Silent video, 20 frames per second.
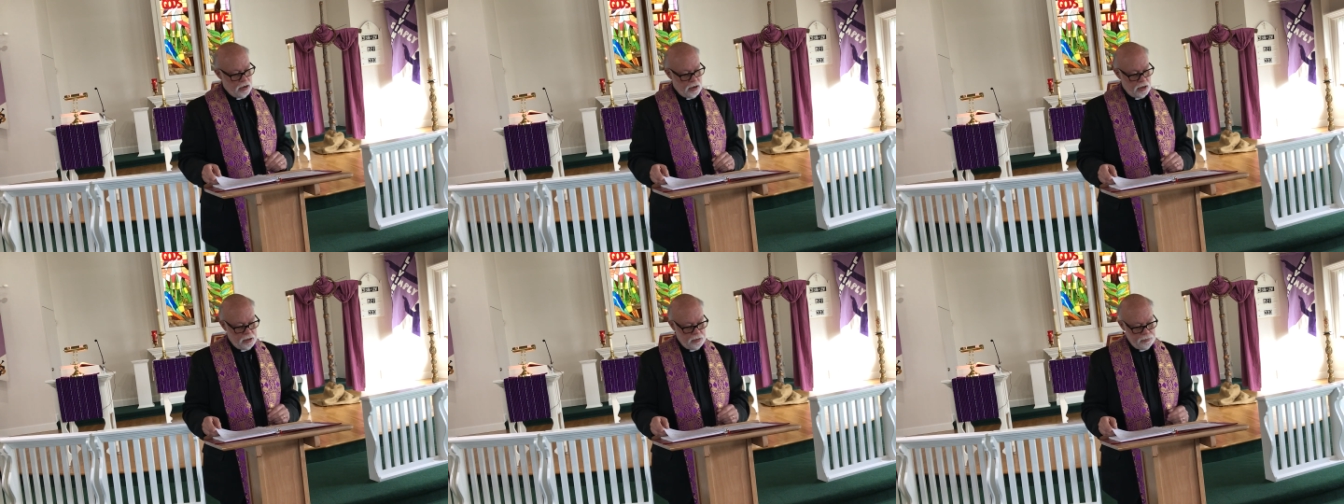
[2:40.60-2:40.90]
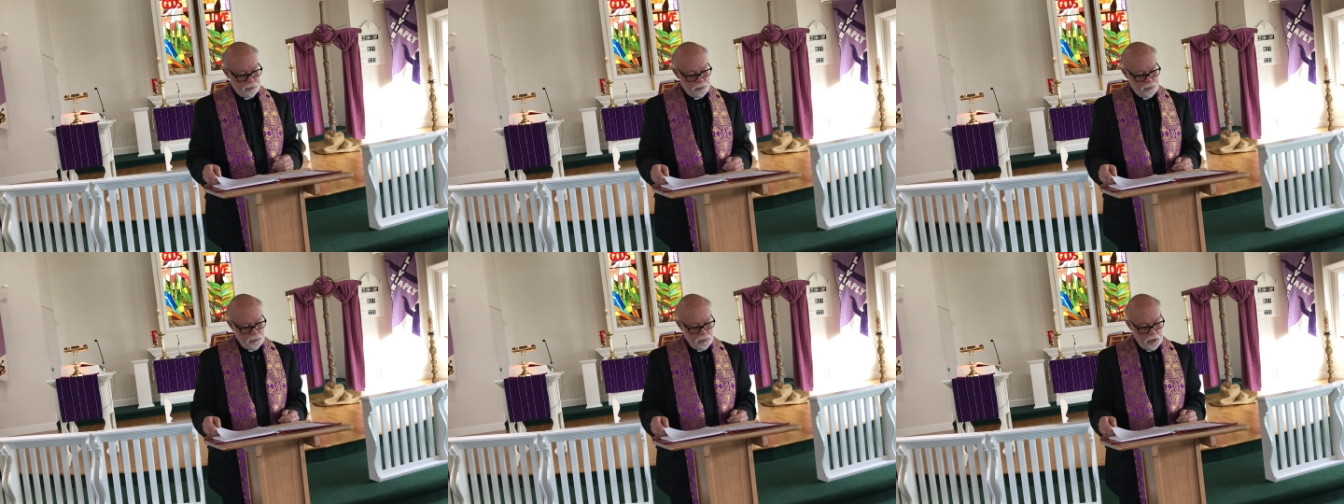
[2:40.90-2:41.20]
on
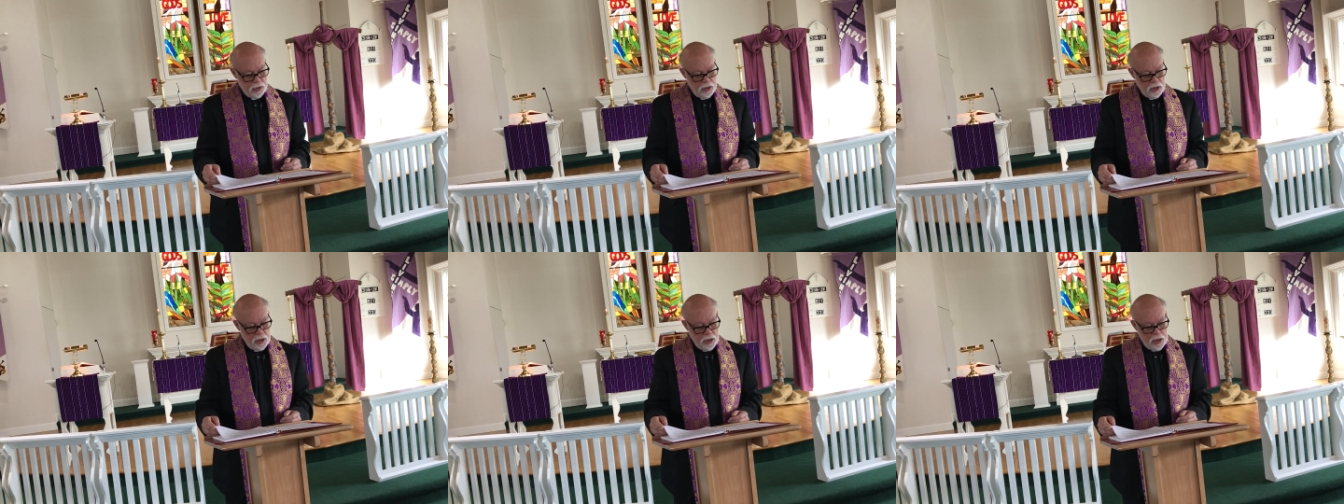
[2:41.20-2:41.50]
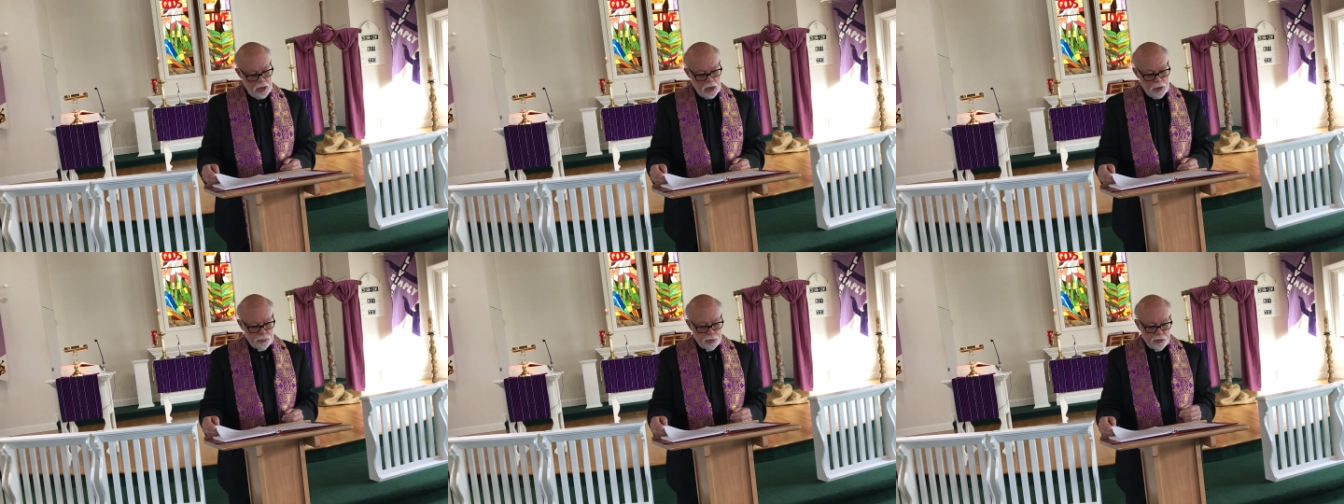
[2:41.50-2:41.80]

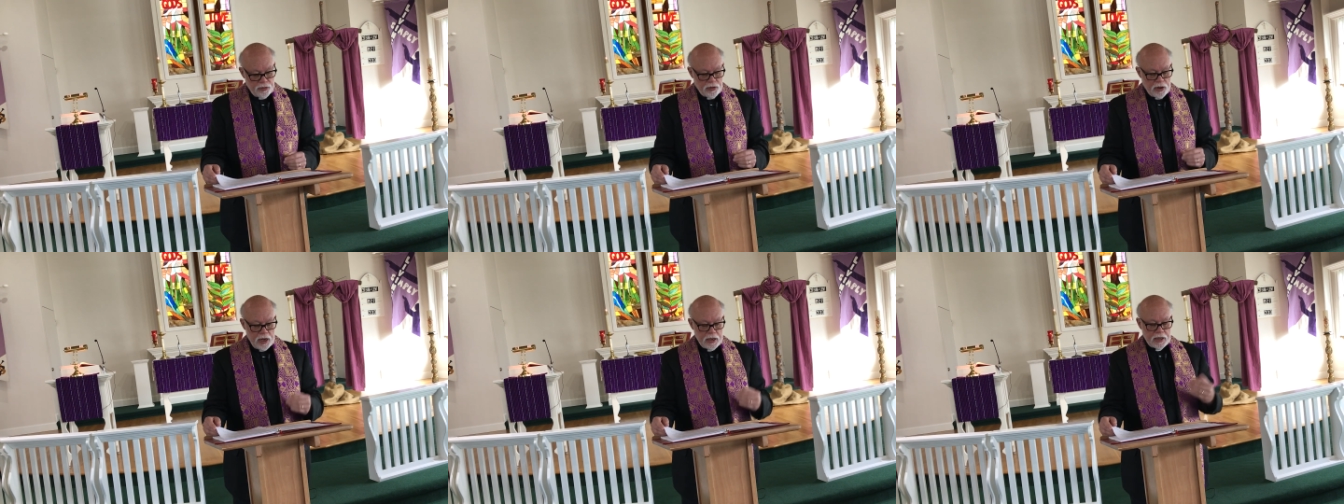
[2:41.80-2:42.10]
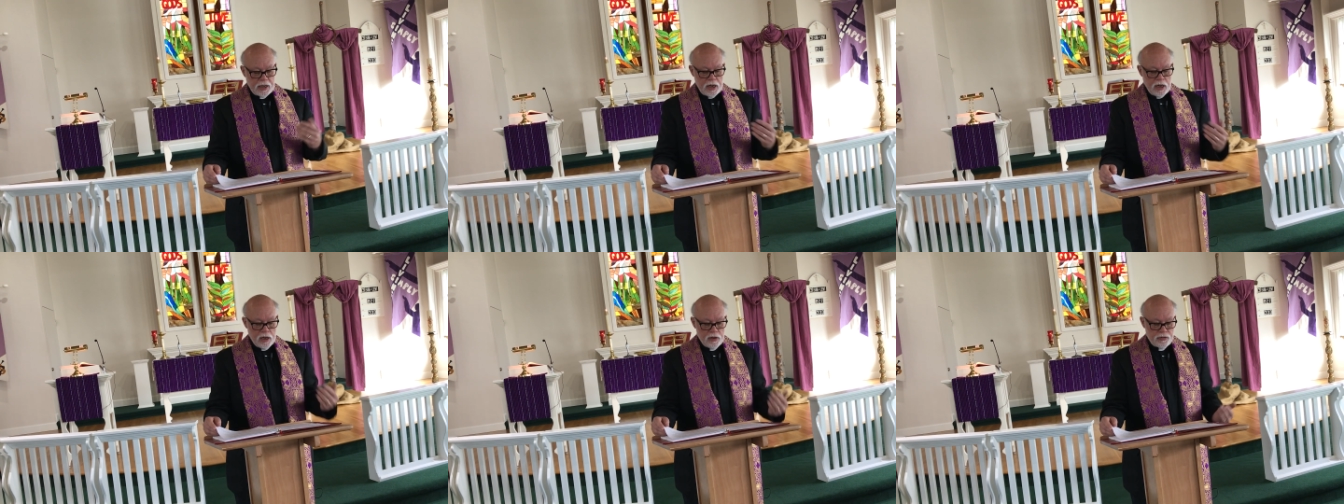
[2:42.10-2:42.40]
and
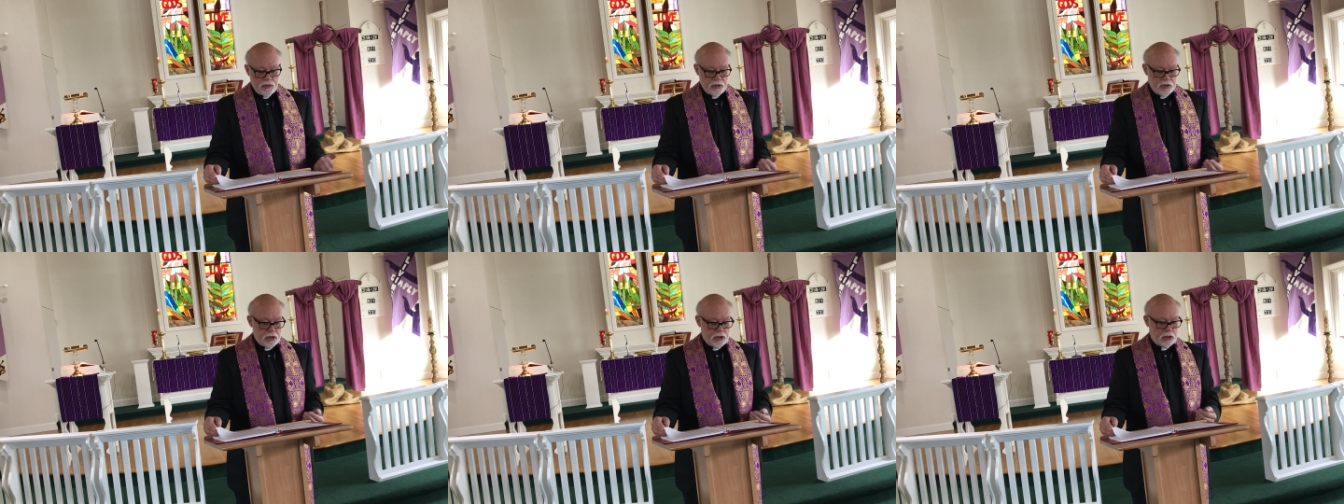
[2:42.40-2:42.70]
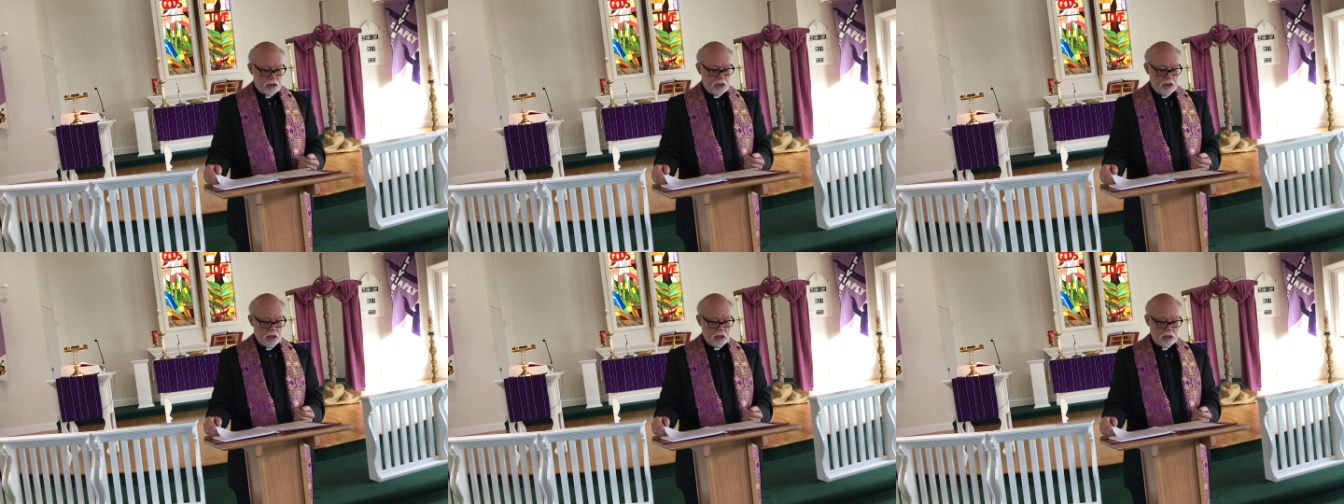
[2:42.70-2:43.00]
provide care for the
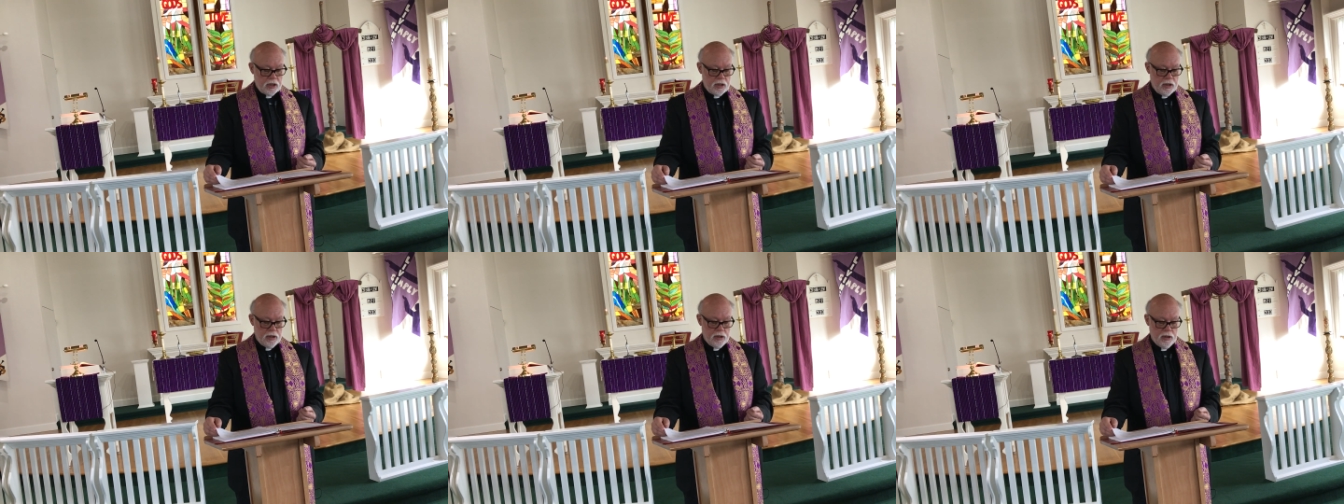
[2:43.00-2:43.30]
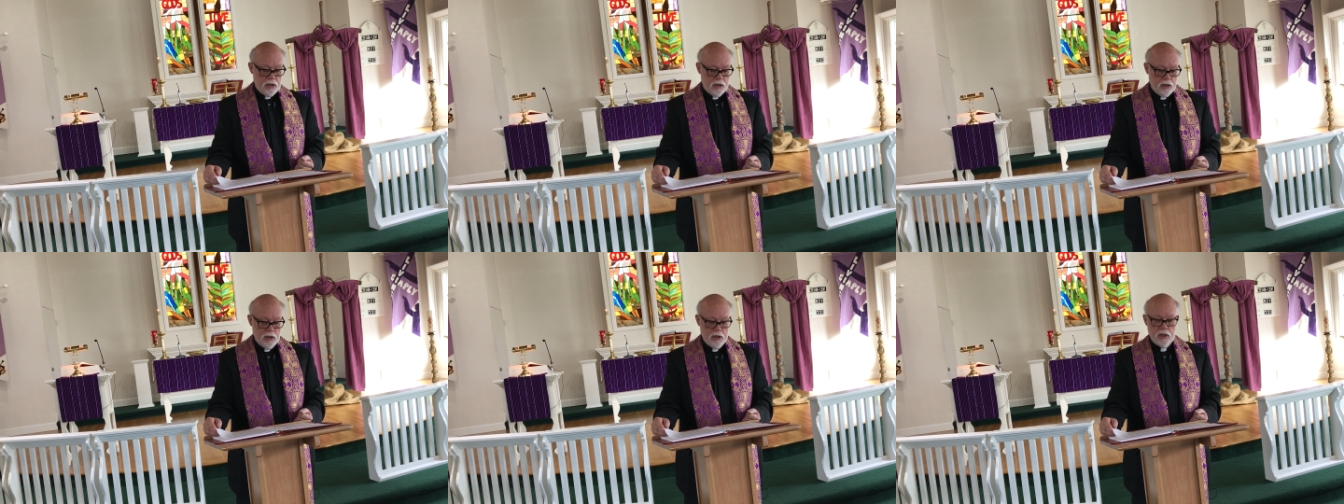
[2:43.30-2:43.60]
sick.
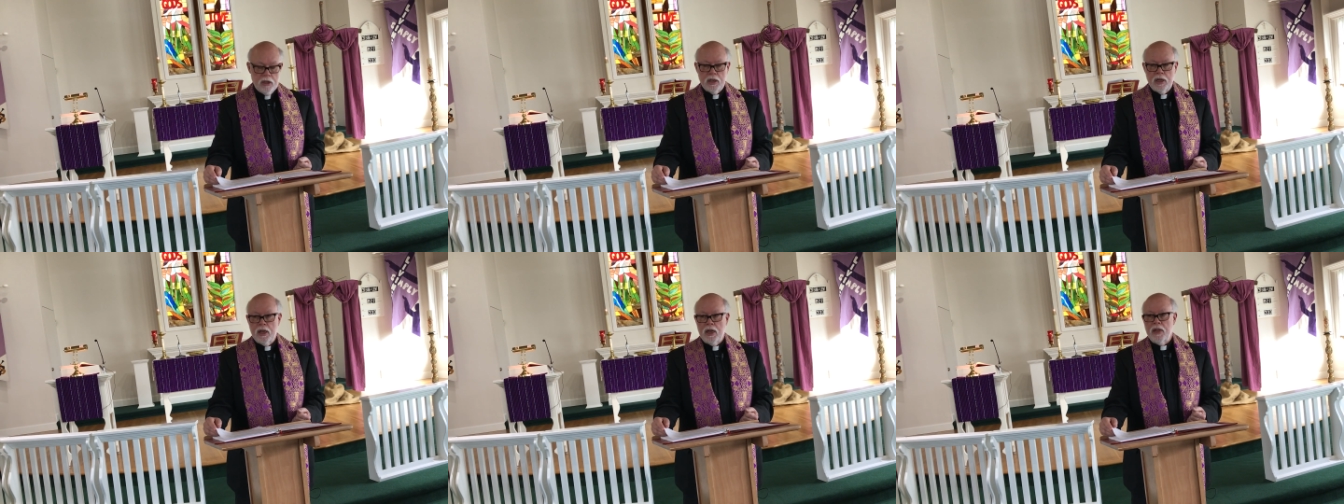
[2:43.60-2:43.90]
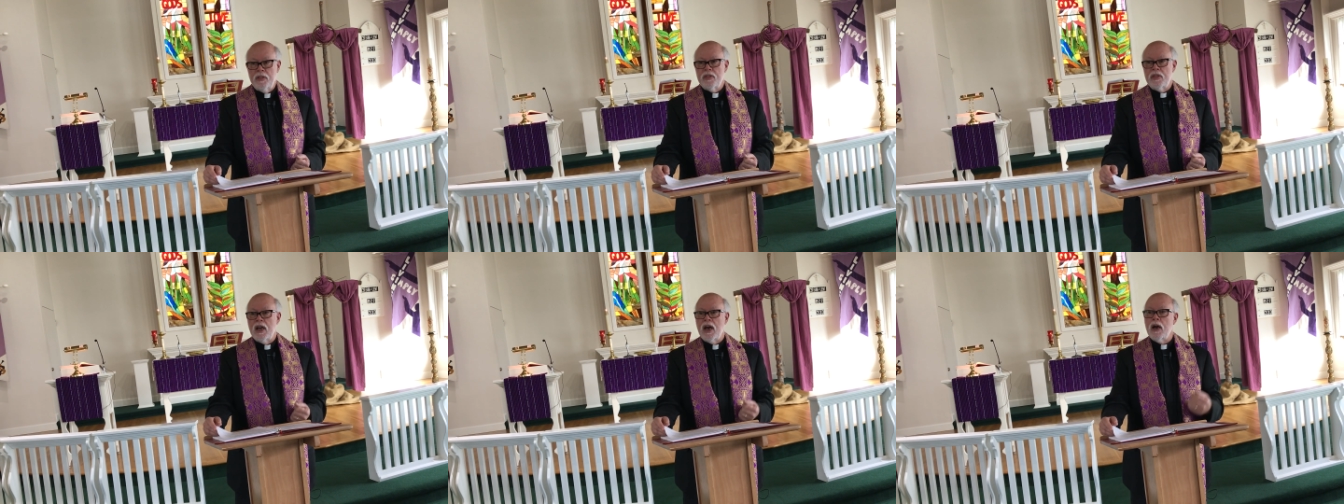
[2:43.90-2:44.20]

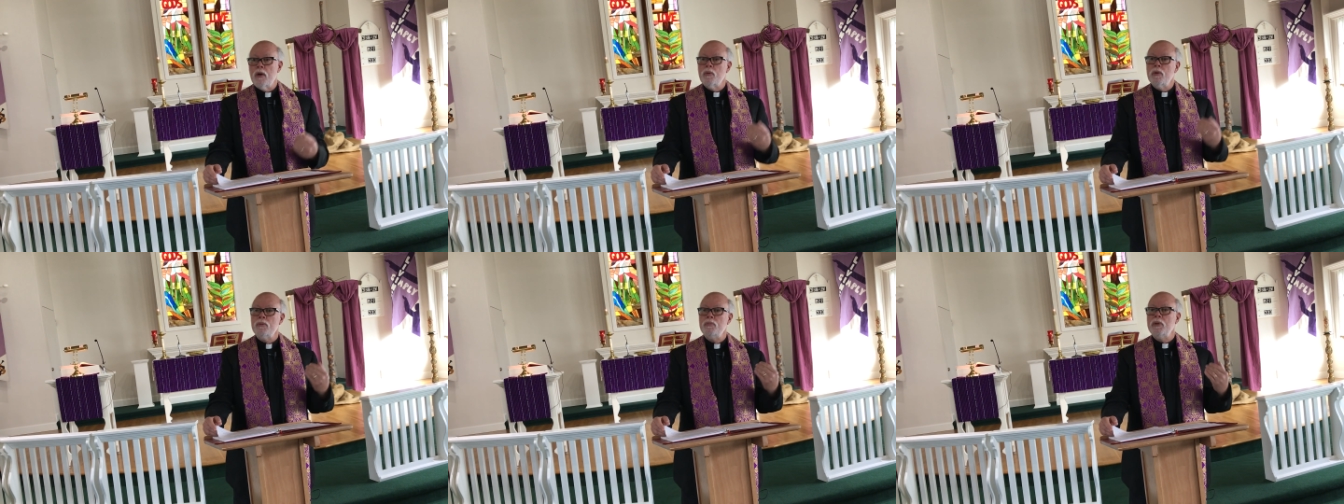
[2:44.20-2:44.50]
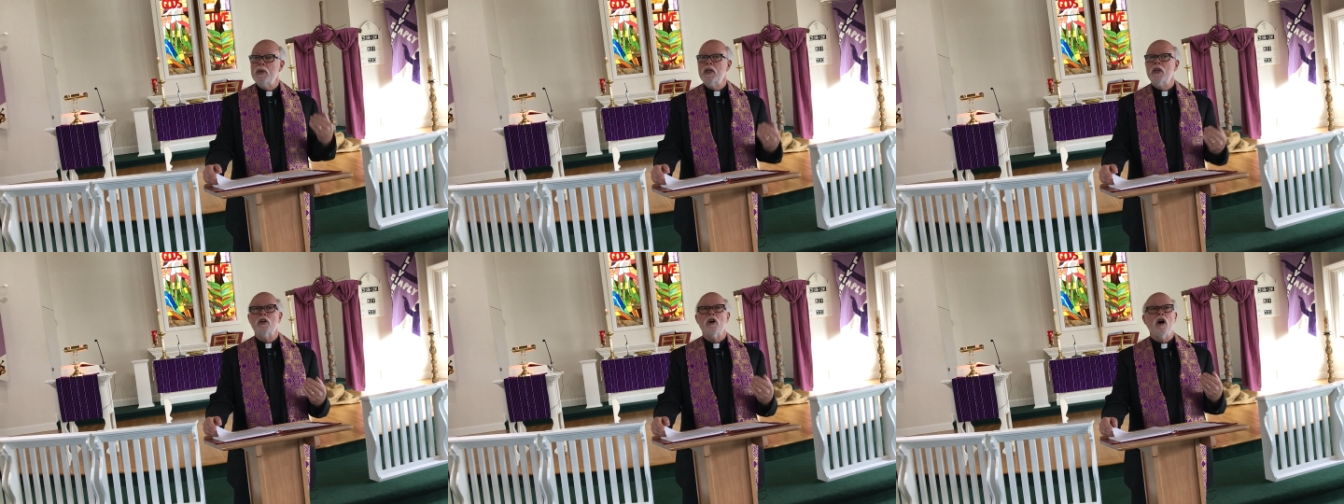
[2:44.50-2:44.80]
And that would
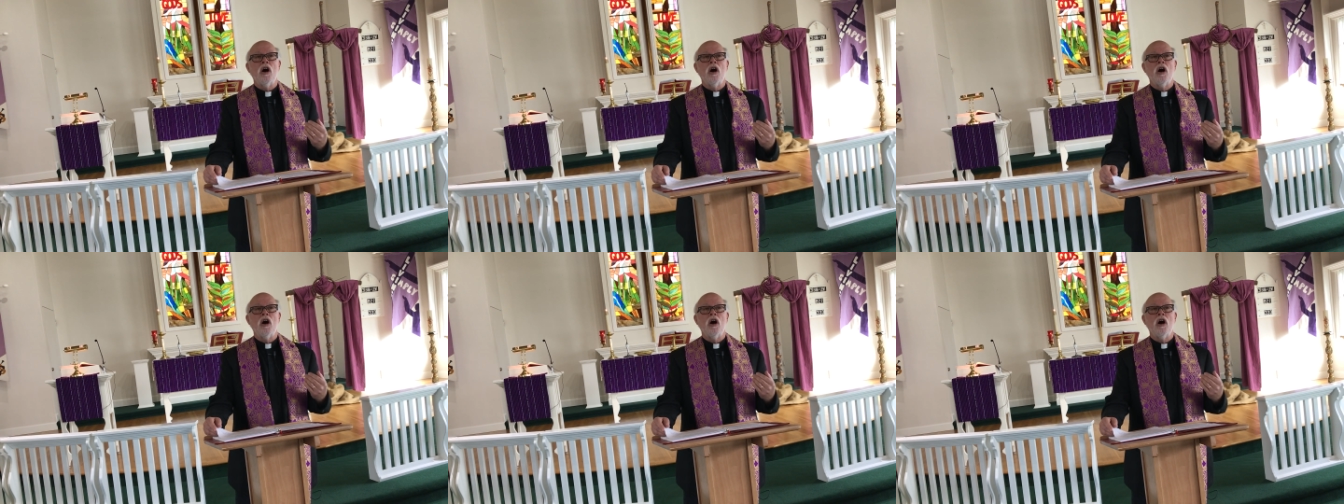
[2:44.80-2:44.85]
be an